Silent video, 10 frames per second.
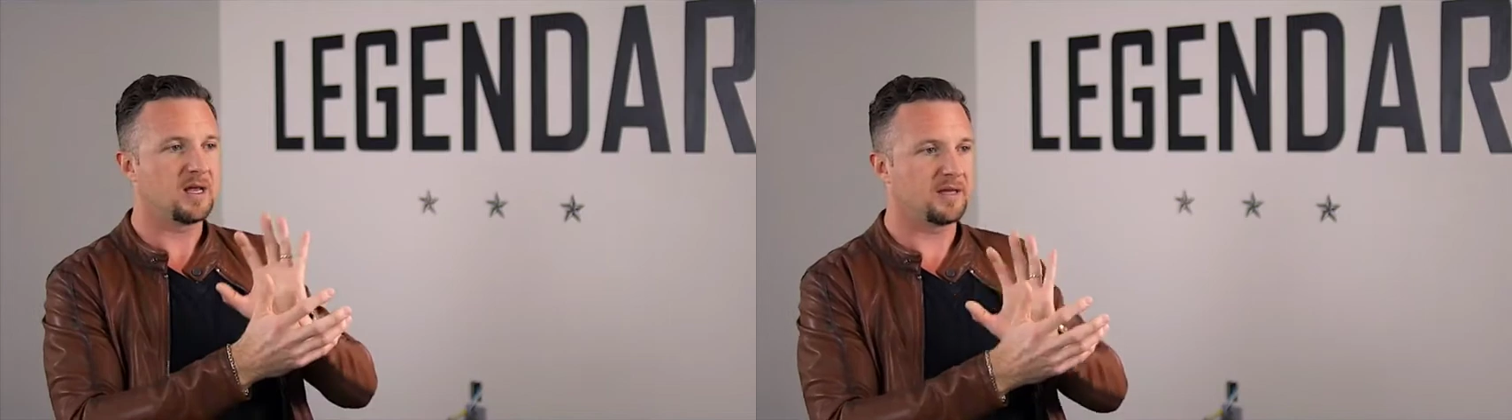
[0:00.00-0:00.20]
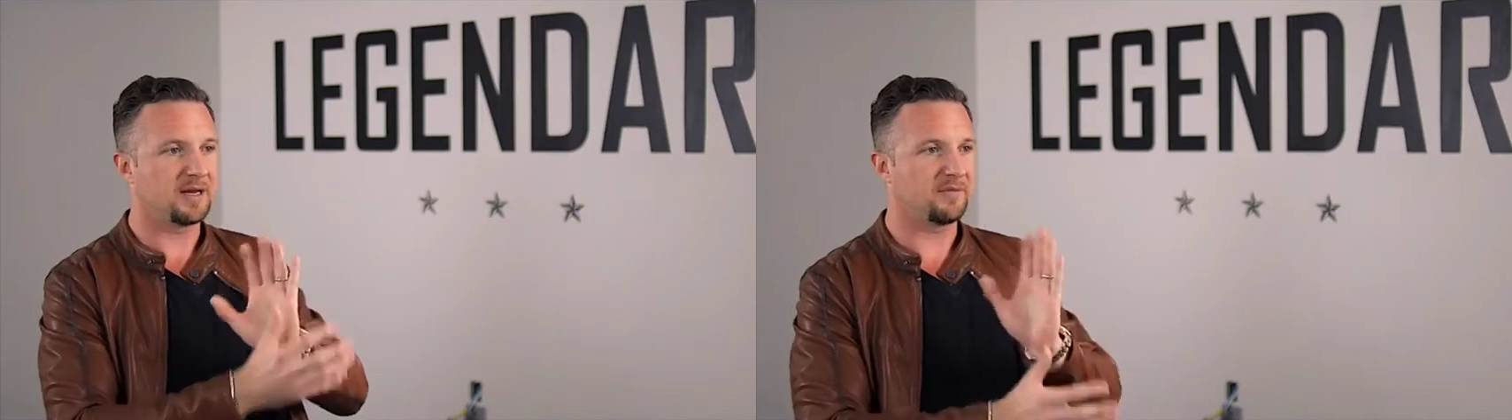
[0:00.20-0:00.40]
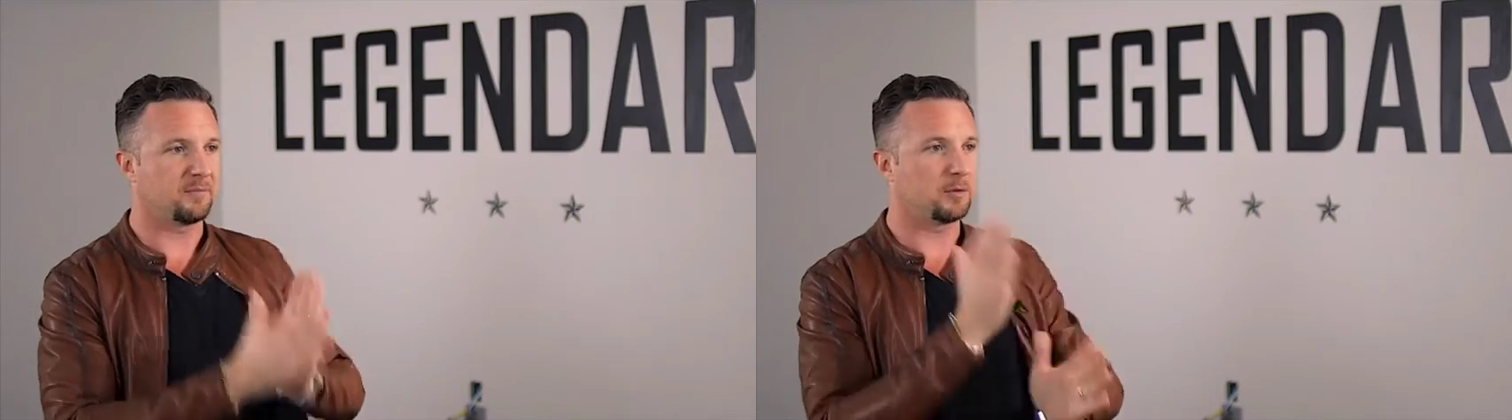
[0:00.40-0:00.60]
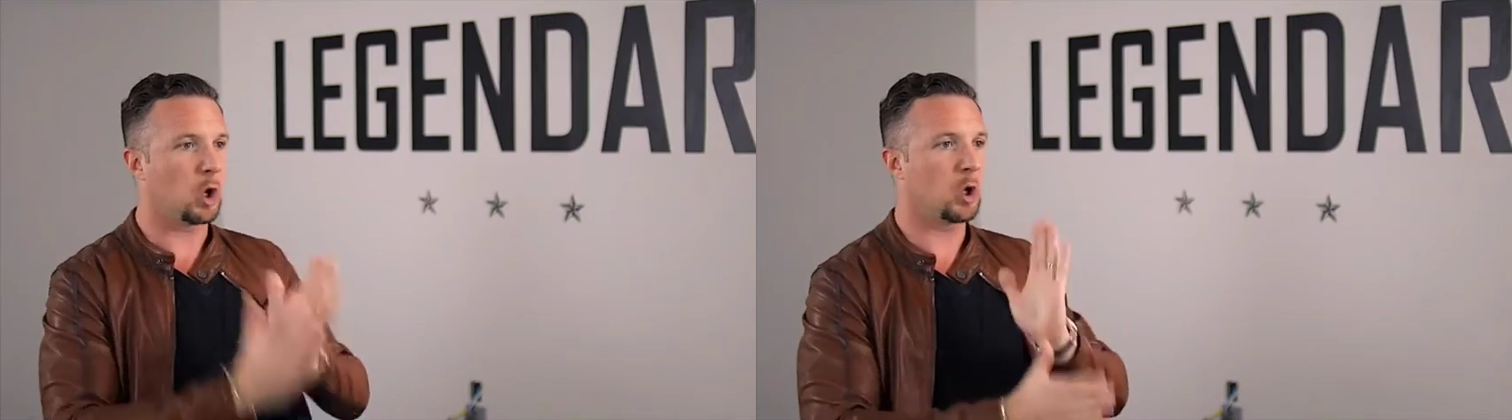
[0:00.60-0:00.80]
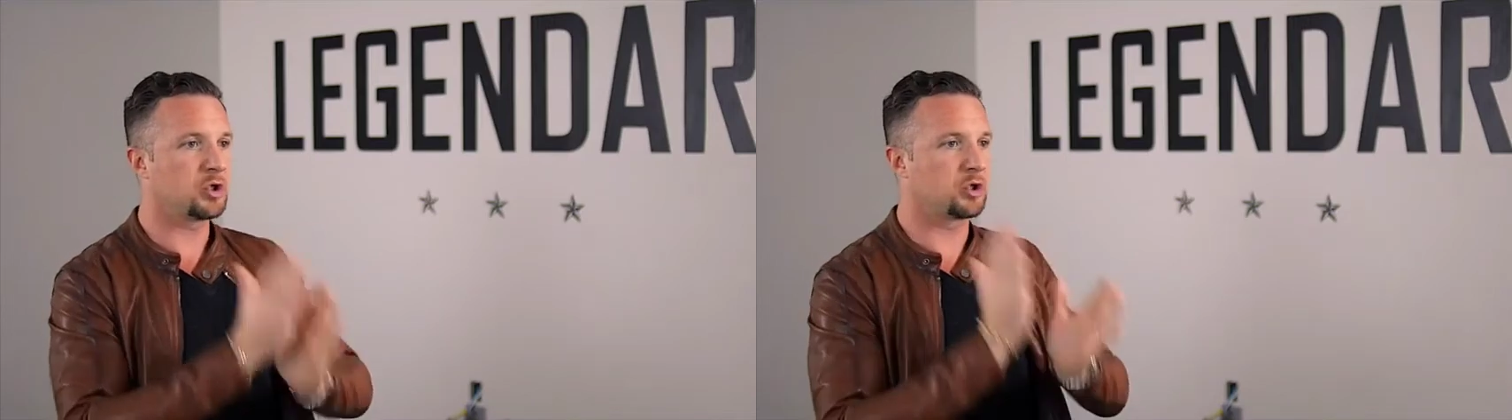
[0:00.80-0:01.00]
that if a
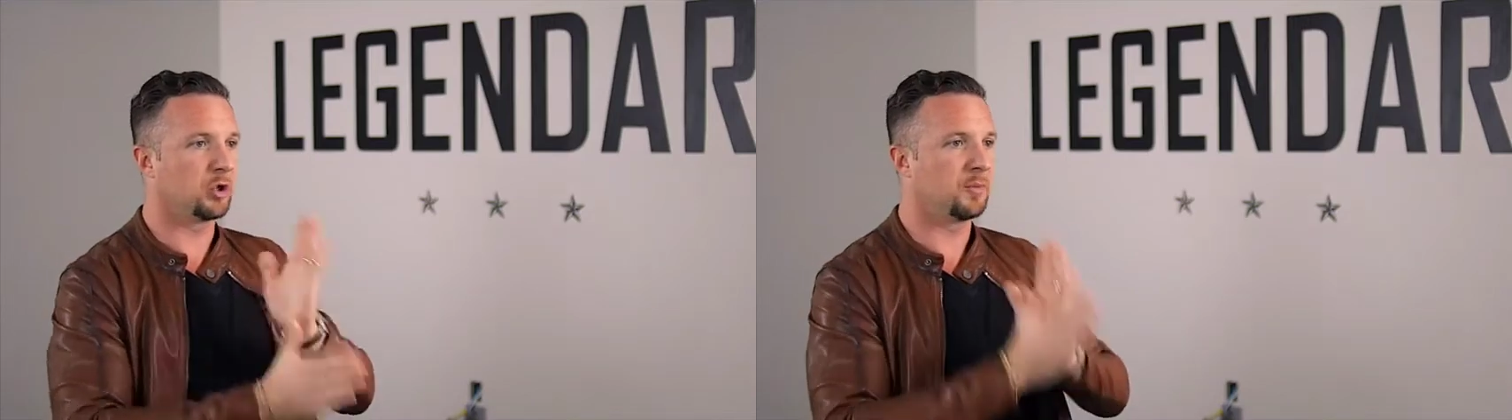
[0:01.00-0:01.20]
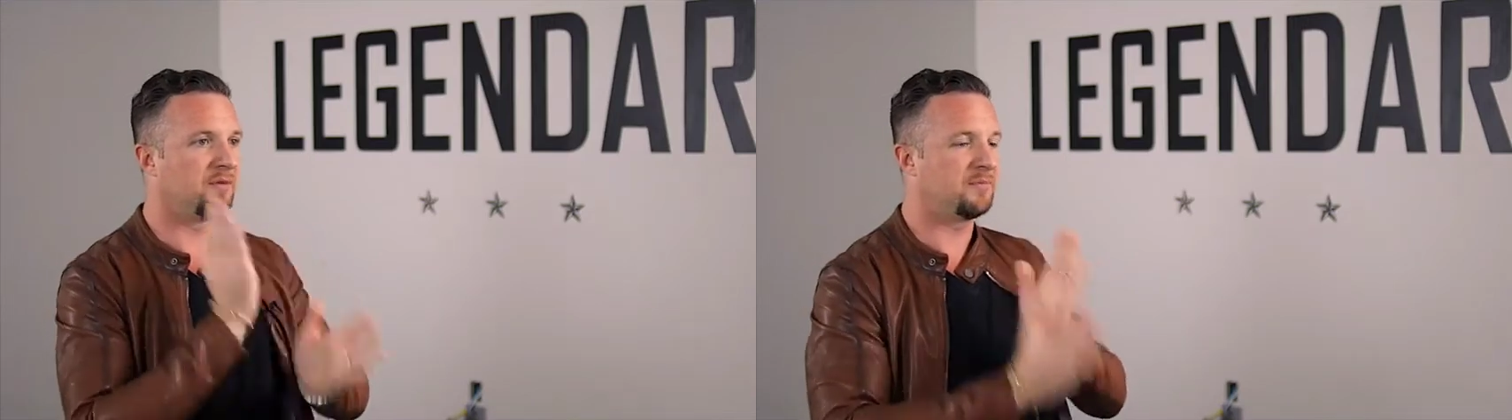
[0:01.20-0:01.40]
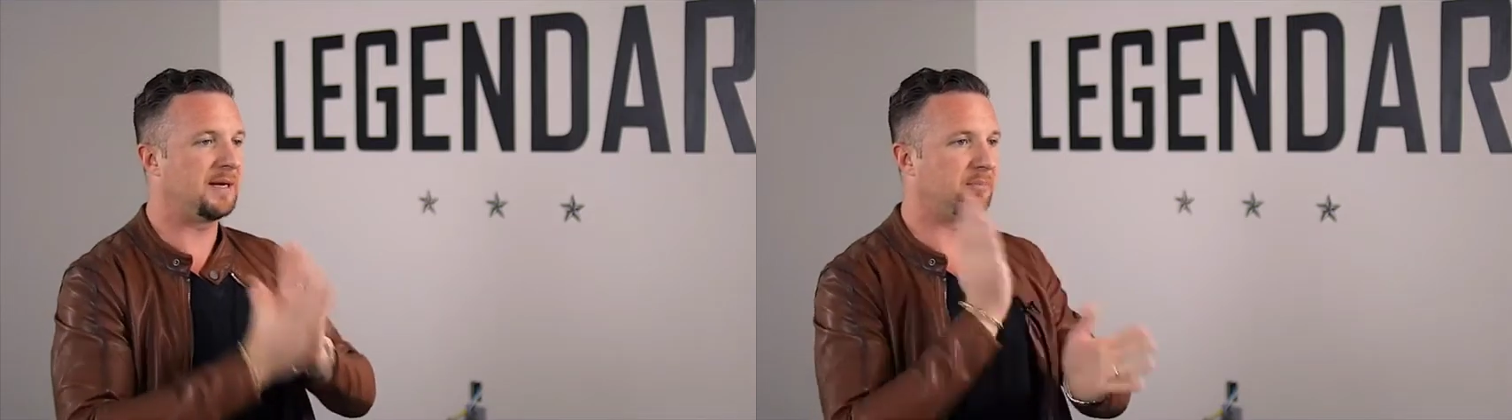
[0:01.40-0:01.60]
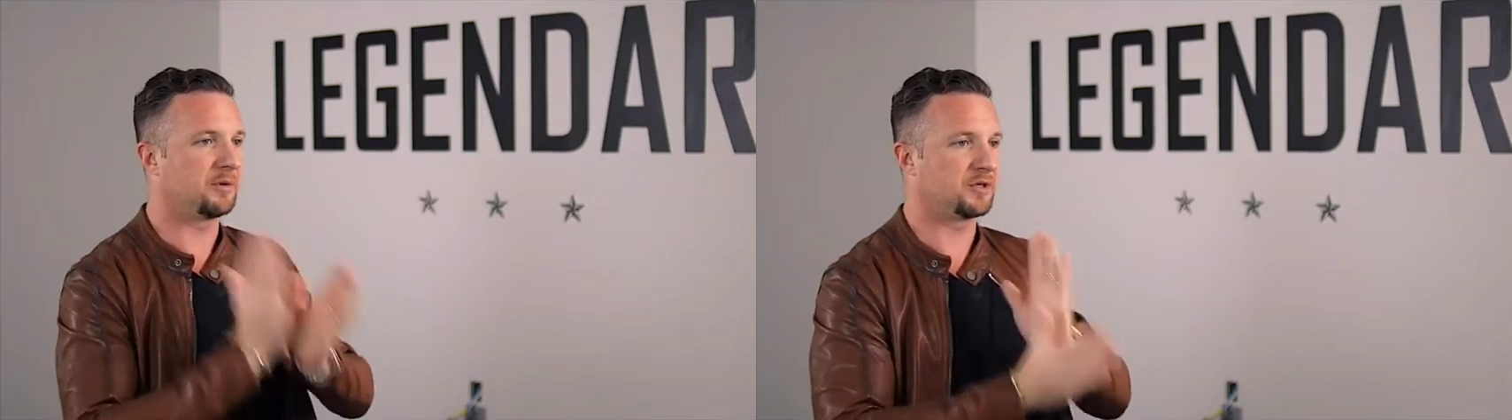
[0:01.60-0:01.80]
large group of people